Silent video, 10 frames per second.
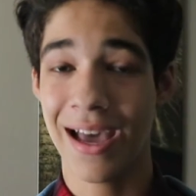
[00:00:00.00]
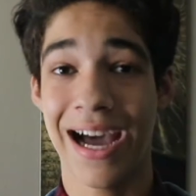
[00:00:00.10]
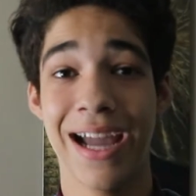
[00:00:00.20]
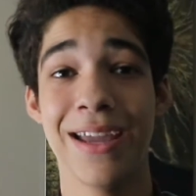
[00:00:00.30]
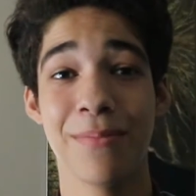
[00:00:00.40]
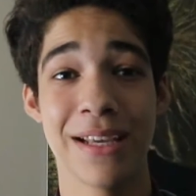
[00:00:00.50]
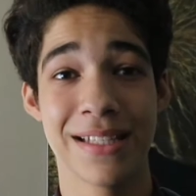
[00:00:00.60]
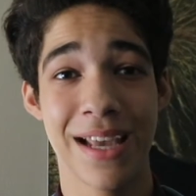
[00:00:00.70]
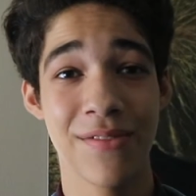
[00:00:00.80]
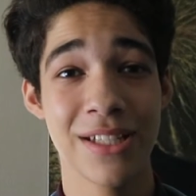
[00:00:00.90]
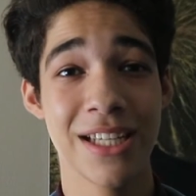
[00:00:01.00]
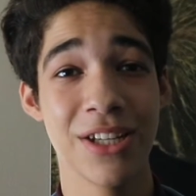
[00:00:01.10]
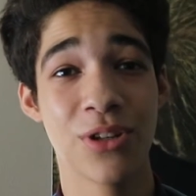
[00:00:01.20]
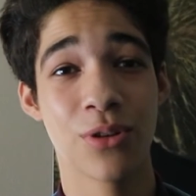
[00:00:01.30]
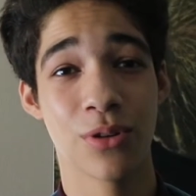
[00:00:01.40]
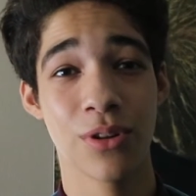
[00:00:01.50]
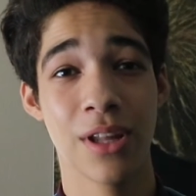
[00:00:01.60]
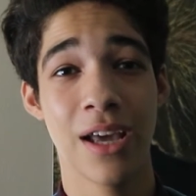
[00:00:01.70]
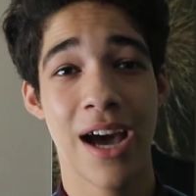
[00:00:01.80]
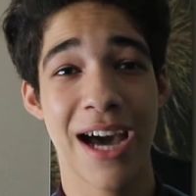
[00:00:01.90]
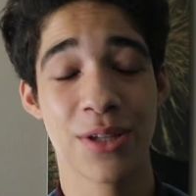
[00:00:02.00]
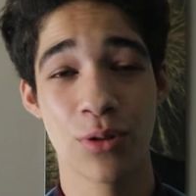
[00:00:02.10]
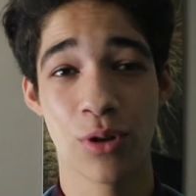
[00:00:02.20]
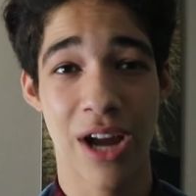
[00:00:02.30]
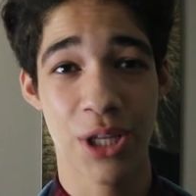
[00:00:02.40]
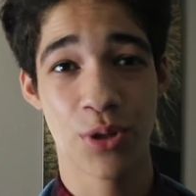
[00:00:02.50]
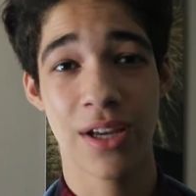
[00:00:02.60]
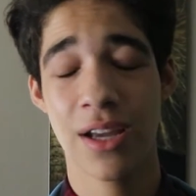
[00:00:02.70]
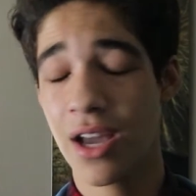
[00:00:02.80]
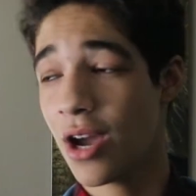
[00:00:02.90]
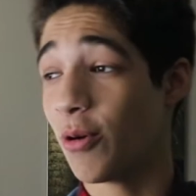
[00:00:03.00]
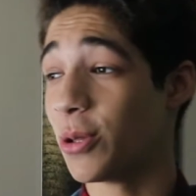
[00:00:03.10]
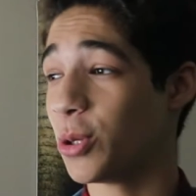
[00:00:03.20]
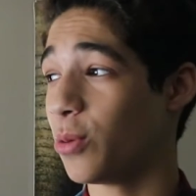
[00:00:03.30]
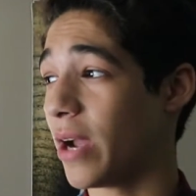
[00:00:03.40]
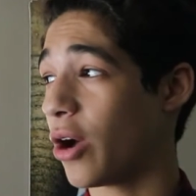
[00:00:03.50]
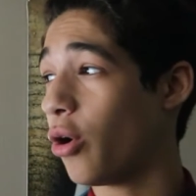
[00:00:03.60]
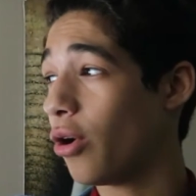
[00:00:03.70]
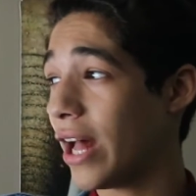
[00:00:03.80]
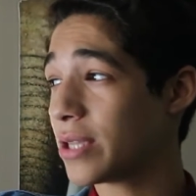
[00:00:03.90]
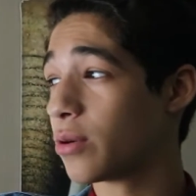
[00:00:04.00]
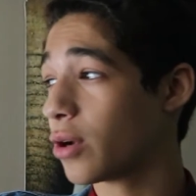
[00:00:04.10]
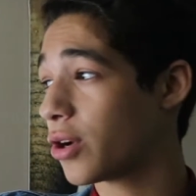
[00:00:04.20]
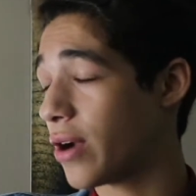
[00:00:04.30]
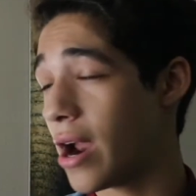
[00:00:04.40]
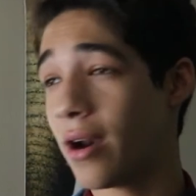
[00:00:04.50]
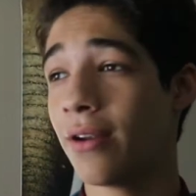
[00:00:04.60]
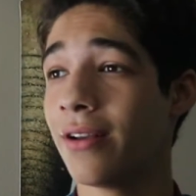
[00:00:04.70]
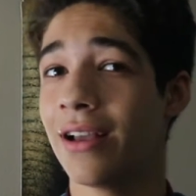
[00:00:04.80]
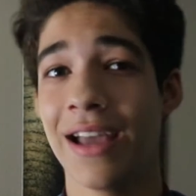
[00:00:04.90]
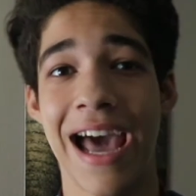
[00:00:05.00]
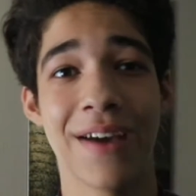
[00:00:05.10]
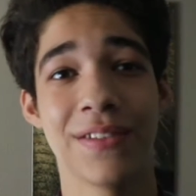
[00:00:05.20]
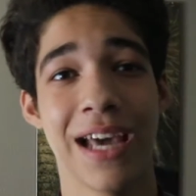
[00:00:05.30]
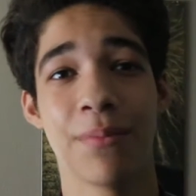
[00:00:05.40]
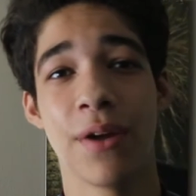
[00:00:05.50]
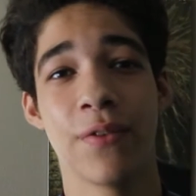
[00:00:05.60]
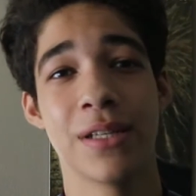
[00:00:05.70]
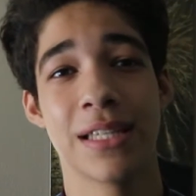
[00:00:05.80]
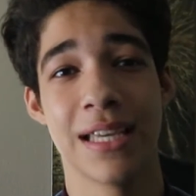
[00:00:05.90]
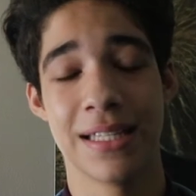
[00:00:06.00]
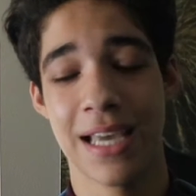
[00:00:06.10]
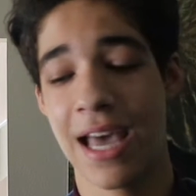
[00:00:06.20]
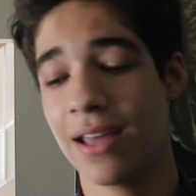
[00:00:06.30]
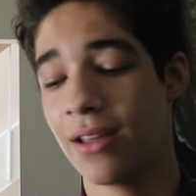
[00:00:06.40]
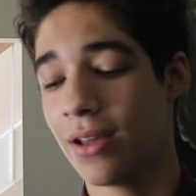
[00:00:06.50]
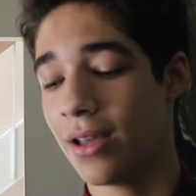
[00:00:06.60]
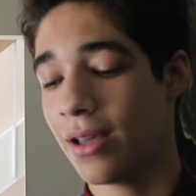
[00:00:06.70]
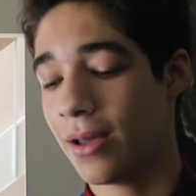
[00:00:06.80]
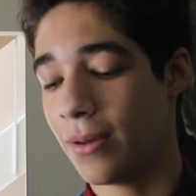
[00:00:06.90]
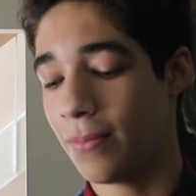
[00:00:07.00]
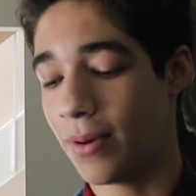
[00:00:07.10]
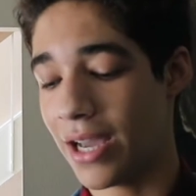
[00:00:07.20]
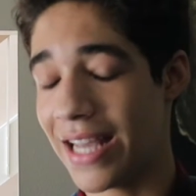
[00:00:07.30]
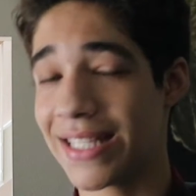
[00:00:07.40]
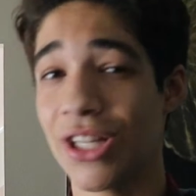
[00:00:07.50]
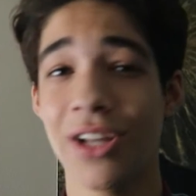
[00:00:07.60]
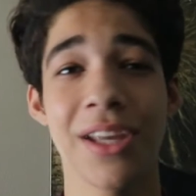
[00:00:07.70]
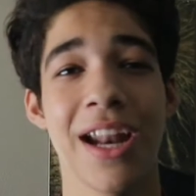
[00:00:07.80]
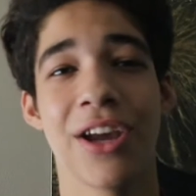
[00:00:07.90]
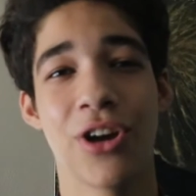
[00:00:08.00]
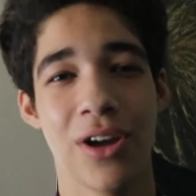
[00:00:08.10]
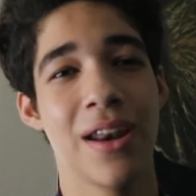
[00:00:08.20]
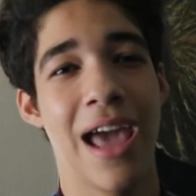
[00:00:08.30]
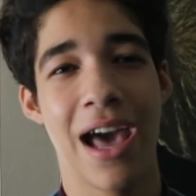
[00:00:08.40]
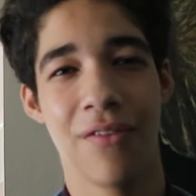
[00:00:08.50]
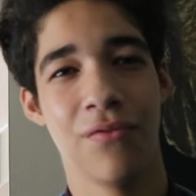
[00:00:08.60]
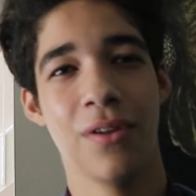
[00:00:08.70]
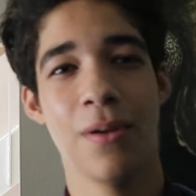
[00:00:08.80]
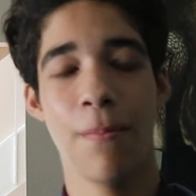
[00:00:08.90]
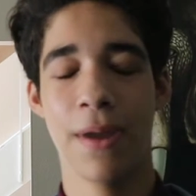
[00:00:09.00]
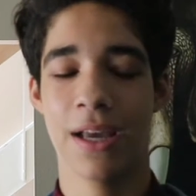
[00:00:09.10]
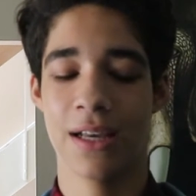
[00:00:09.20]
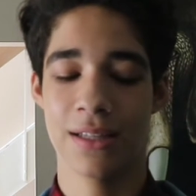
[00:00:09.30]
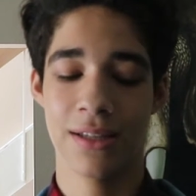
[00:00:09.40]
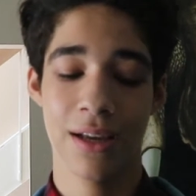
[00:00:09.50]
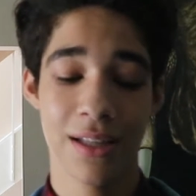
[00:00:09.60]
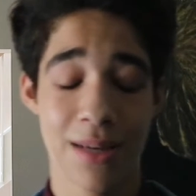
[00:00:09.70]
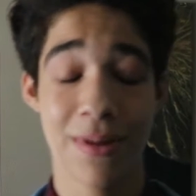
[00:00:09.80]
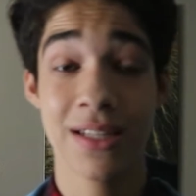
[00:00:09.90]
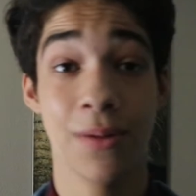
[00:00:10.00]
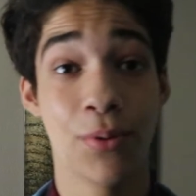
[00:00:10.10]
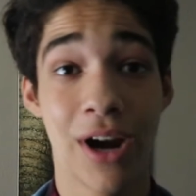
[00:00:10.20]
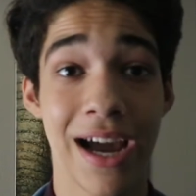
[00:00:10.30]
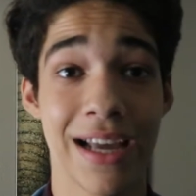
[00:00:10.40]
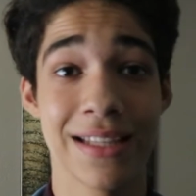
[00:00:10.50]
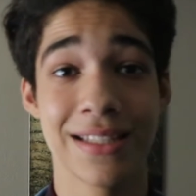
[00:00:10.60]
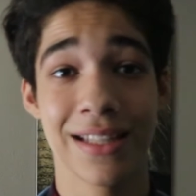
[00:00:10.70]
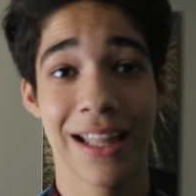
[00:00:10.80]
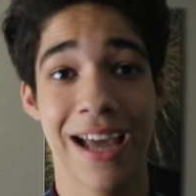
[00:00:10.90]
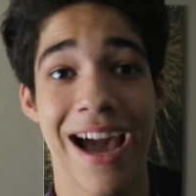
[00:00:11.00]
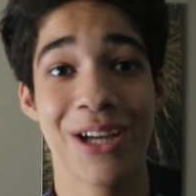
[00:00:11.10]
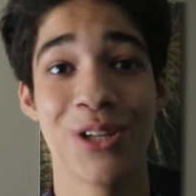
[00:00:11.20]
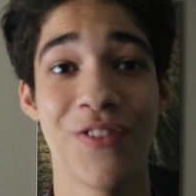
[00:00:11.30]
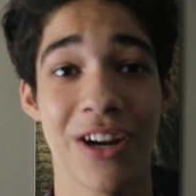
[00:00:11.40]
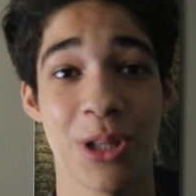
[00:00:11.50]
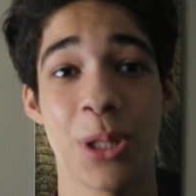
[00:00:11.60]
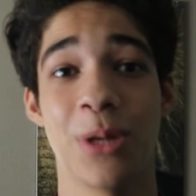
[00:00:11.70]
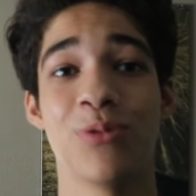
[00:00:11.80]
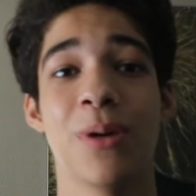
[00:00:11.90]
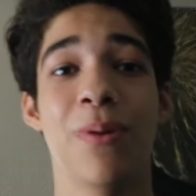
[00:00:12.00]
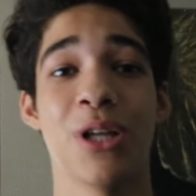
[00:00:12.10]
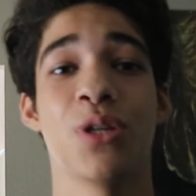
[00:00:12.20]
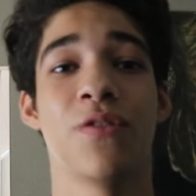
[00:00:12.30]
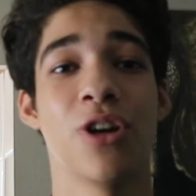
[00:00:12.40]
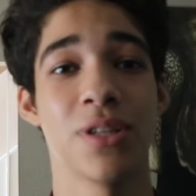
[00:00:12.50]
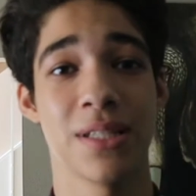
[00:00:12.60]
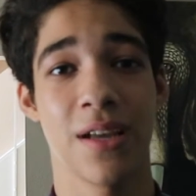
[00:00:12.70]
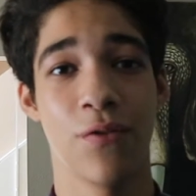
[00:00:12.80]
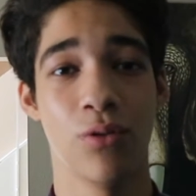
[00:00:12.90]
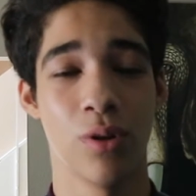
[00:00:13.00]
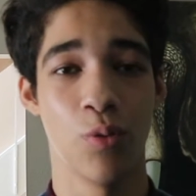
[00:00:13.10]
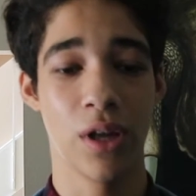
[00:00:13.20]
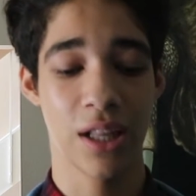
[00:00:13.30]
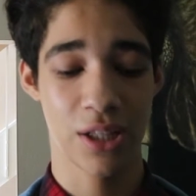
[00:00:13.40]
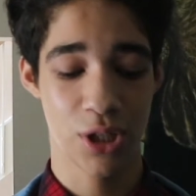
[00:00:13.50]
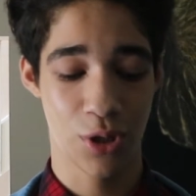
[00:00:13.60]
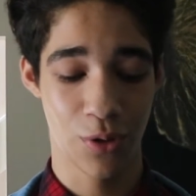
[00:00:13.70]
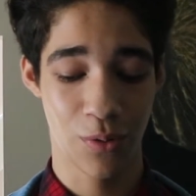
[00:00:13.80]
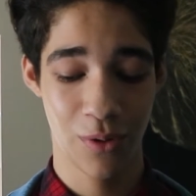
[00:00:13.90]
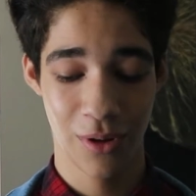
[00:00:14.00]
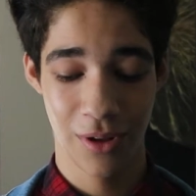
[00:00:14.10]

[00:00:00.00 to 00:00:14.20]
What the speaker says: I am a 17-year-old high school graduate, going through my whole high school career, haven't had my first kiss yet. But it's not that I couldn't have, because to my surprise, like, I actually found out that there was a bunch of girls and stuff who were willing to